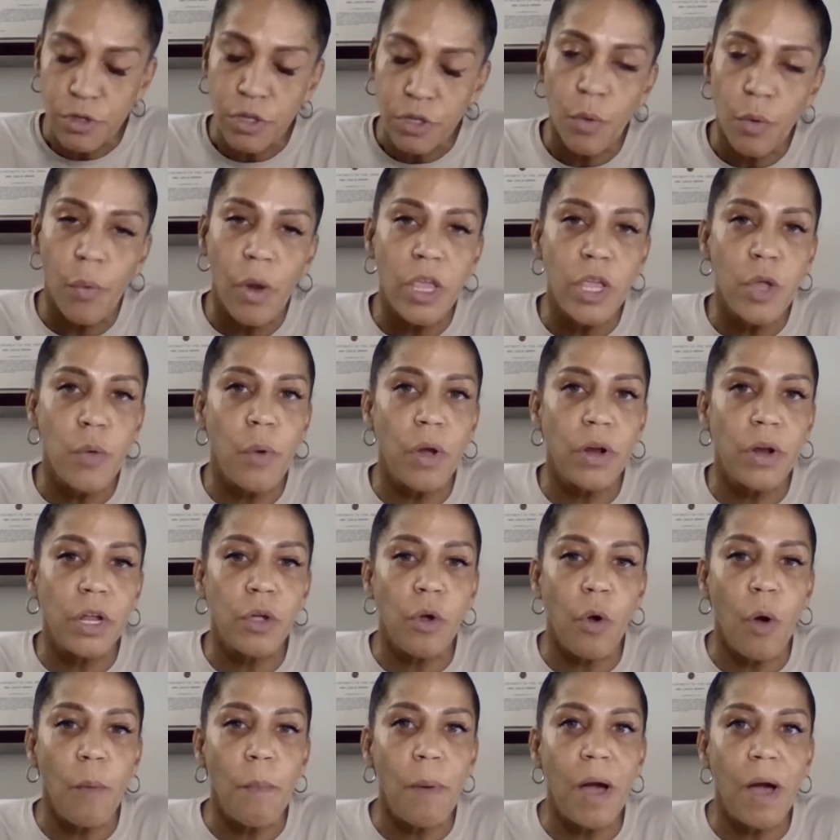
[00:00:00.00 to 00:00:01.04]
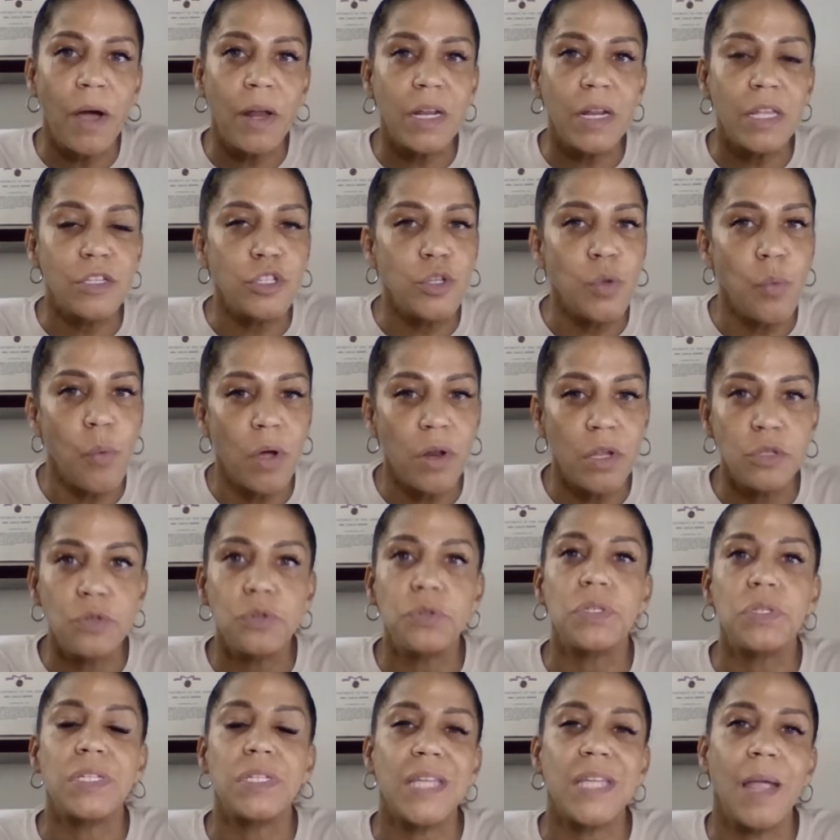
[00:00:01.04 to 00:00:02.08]
So the way you want to go about it is you want to
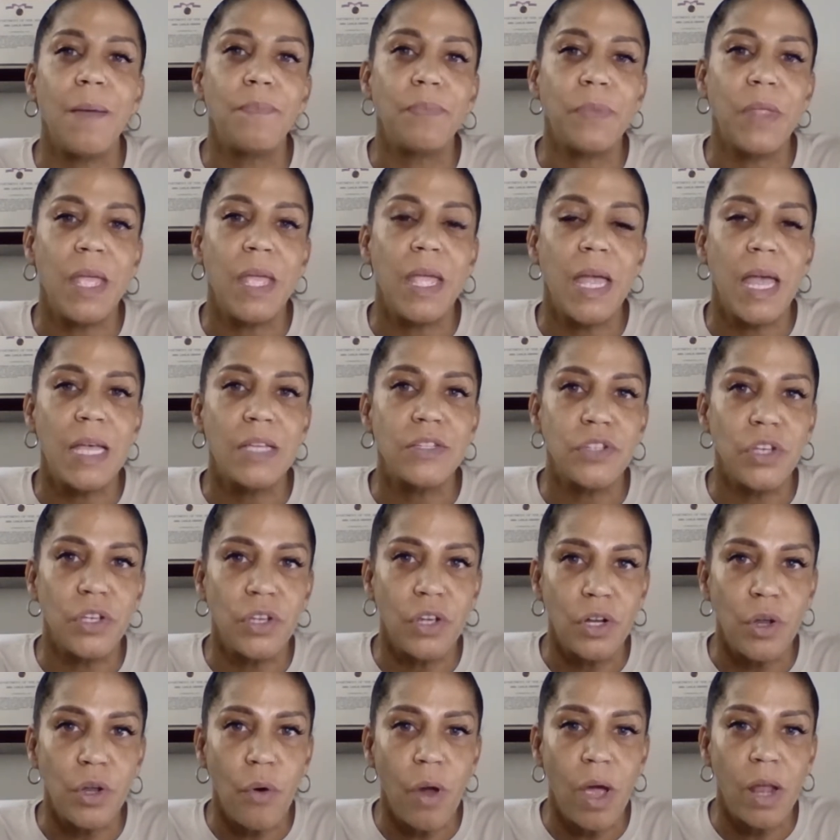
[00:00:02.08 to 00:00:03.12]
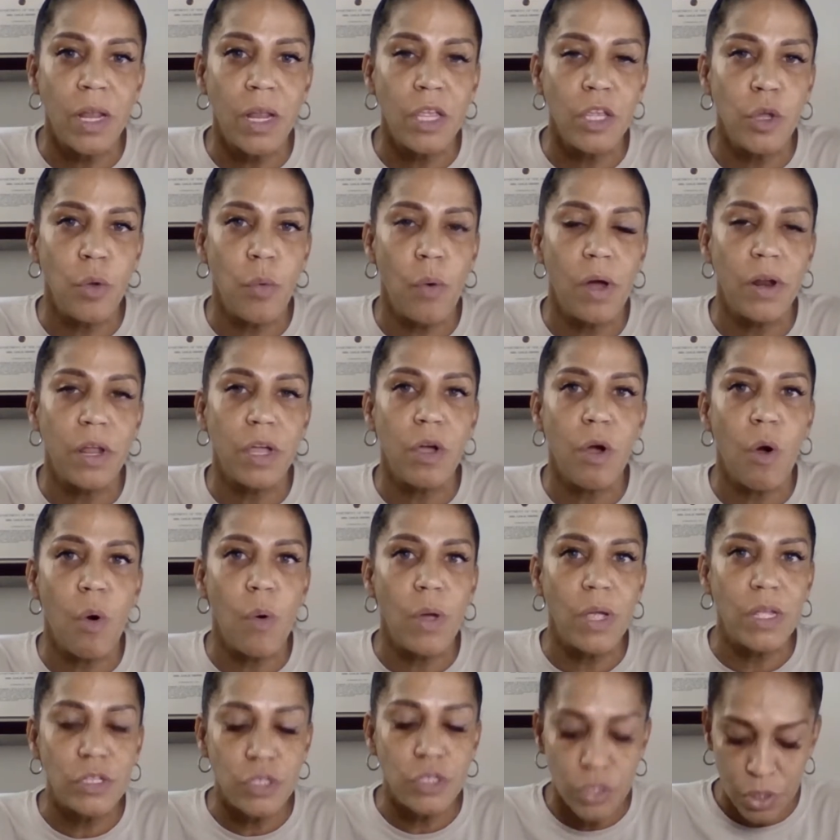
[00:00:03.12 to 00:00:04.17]
do the same thing as a good credit. You want to
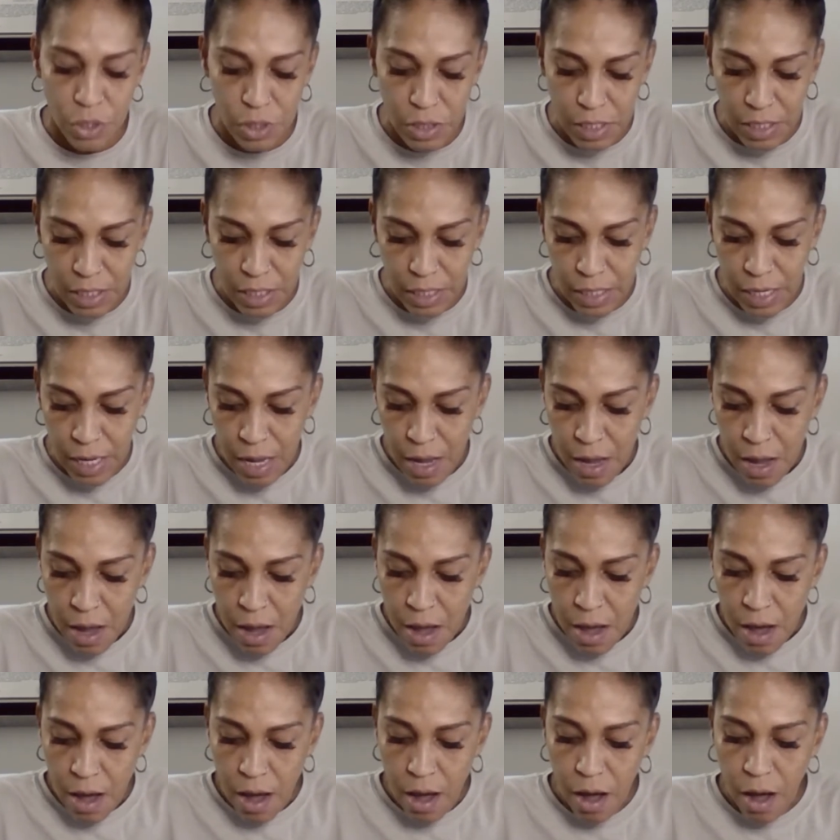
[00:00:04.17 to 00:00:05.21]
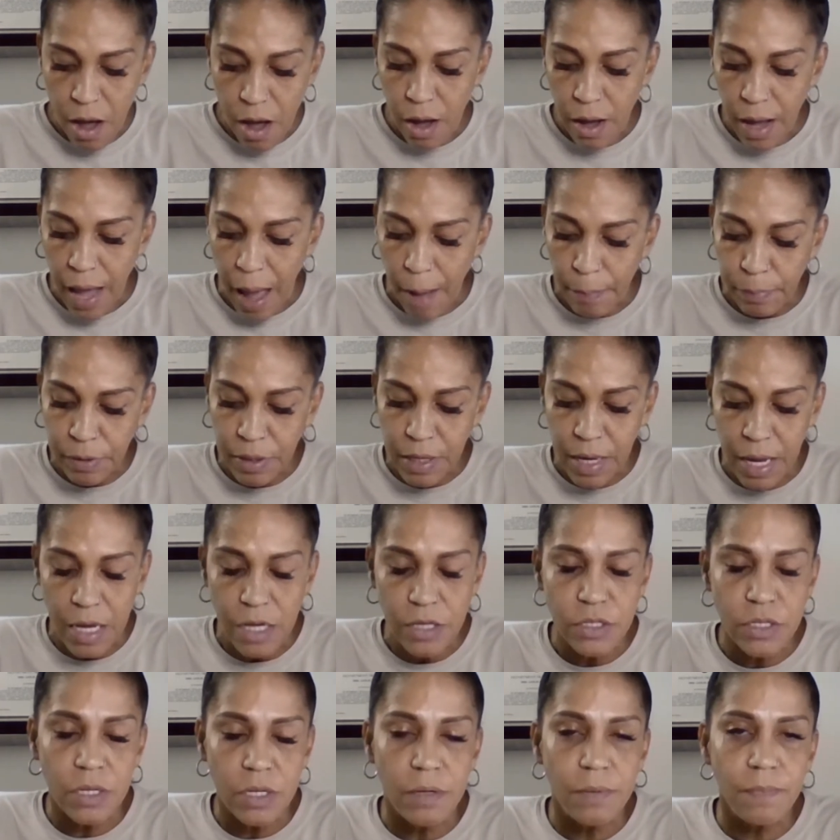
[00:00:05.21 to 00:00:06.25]
go into the
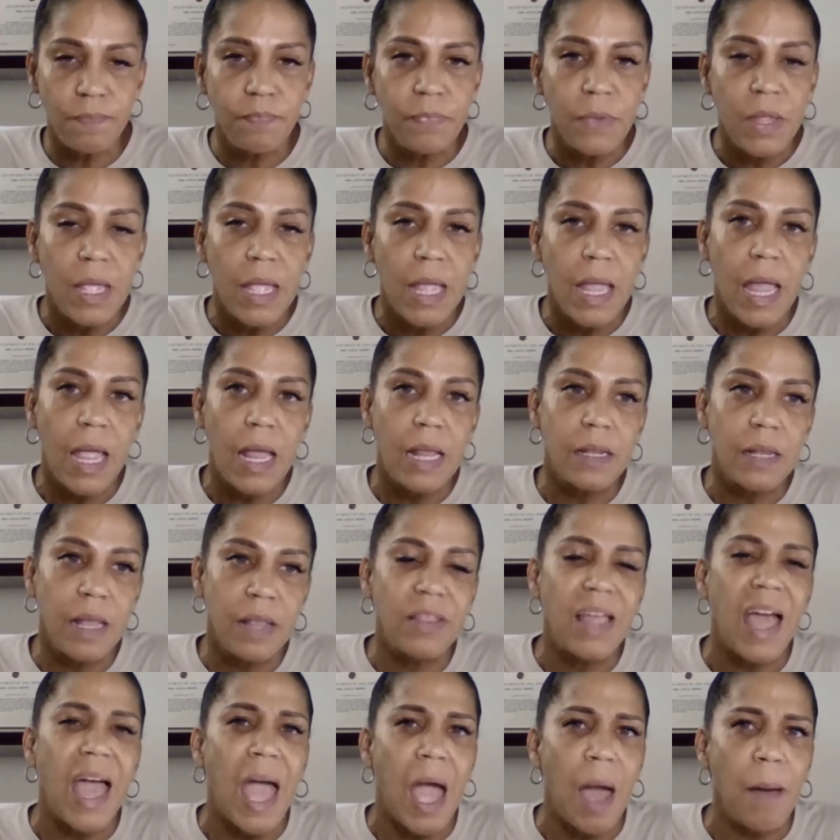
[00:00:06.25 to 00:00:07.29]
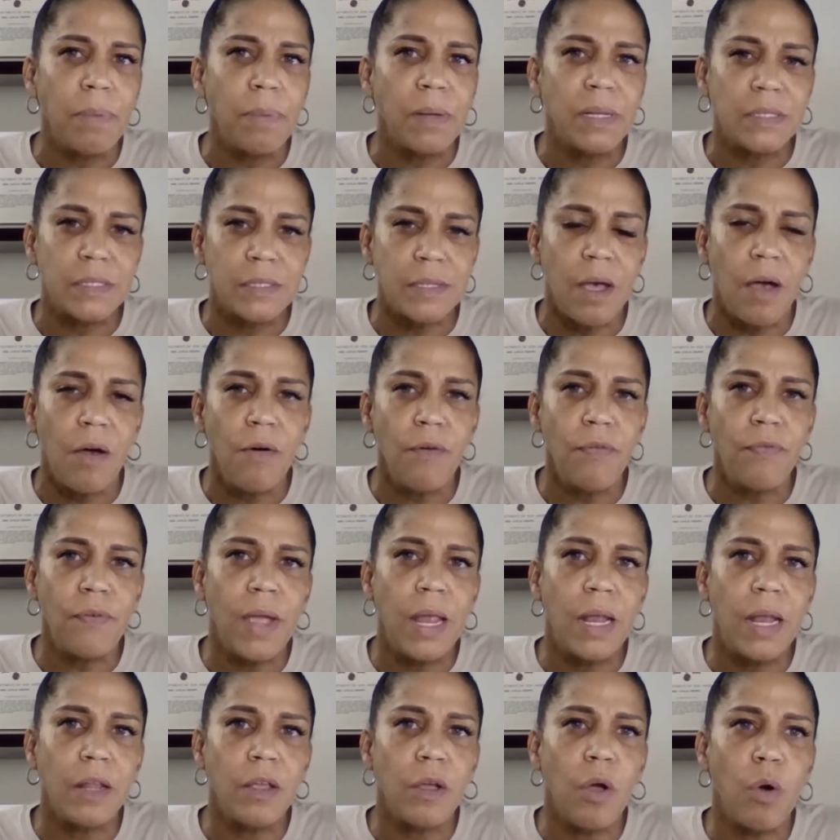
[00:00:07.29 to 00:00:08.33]
application and in the app itself
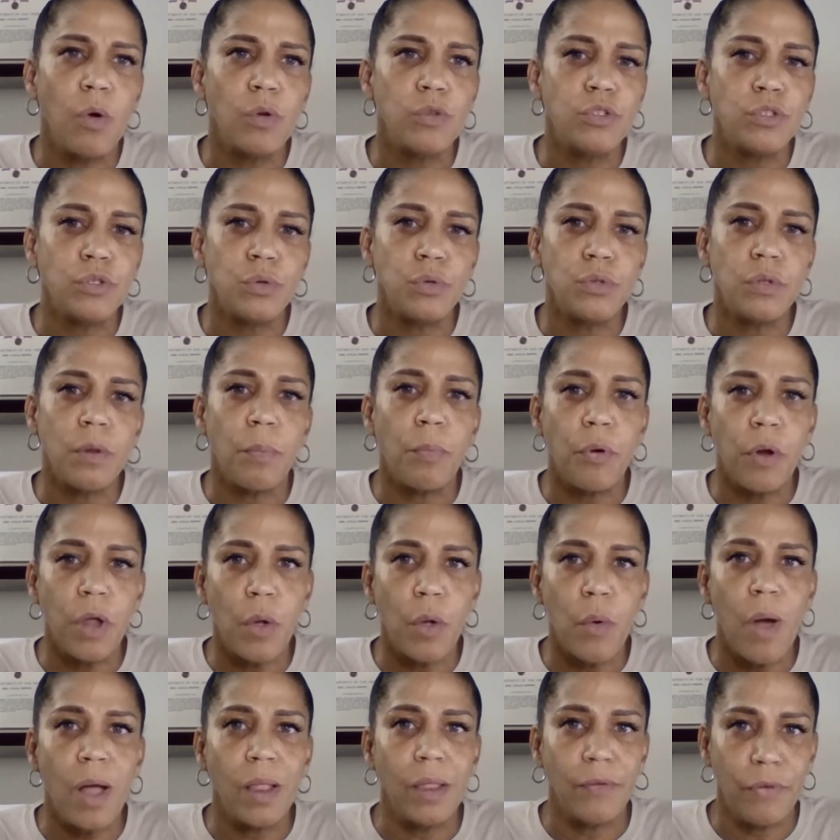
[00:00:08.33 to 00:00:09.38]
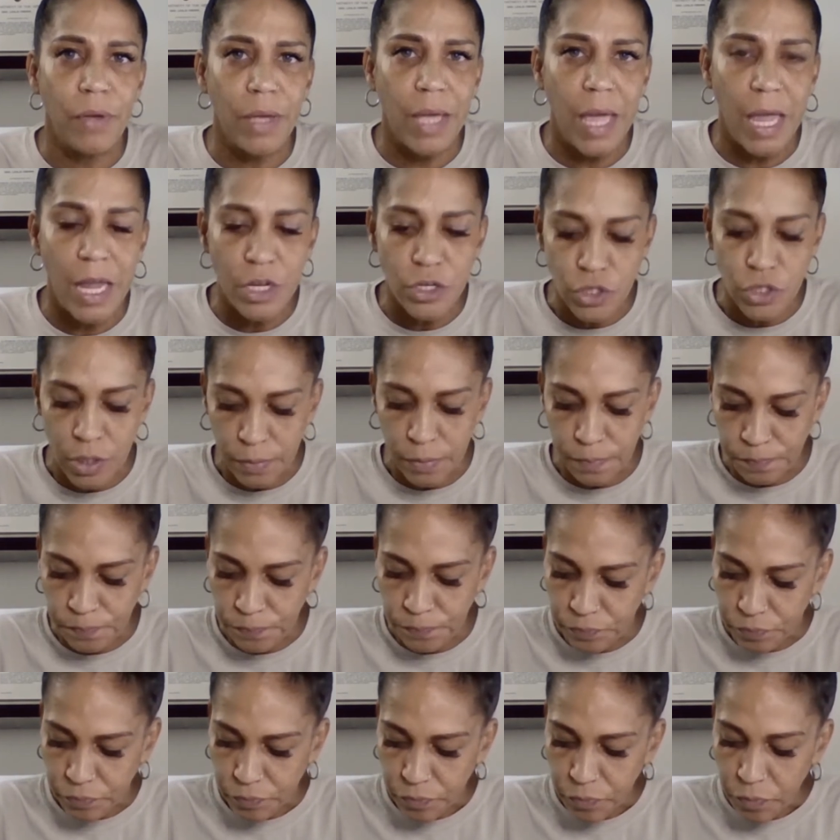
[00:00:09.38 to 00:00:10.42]
and go do the pre-qualification.
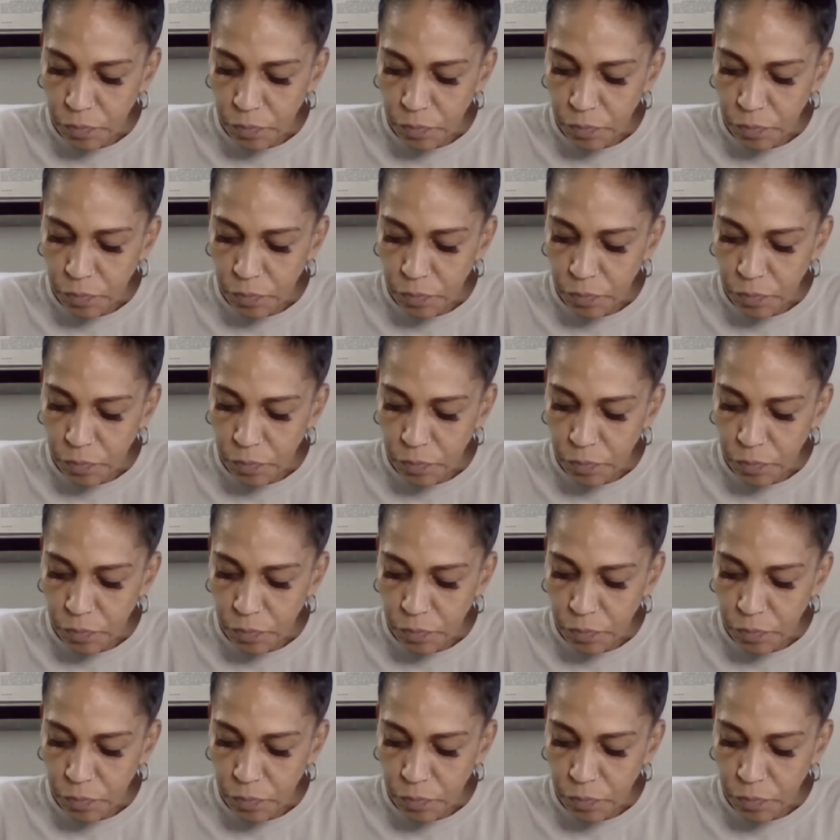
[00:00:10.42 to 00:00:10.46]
